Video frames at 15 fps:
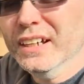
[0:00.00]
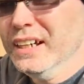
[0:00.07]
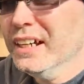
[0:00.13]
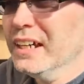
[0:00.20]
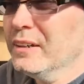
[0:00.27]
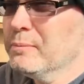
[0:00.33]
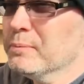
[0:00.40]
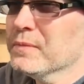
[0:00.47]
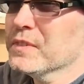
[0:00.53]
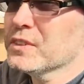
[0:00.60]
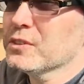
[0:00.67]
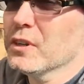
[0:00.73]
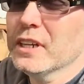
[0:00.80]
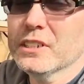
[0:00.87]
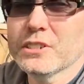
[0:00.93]
um,
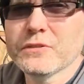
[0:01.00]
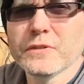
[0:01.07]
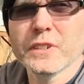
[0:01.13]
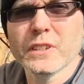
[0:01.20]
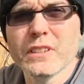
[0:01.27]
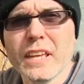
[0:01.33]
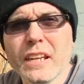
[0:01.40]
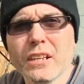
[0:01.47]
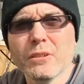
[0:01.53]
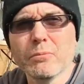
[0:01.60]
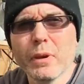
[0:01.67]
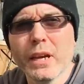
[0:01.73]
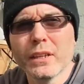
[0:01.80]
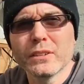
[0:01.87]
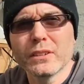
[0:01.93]
so I just fill that up
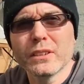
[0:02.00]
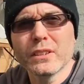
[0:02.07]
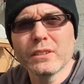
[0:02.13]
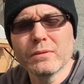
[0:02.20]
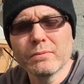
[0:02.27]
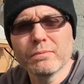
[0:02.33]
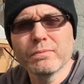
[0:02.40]
manually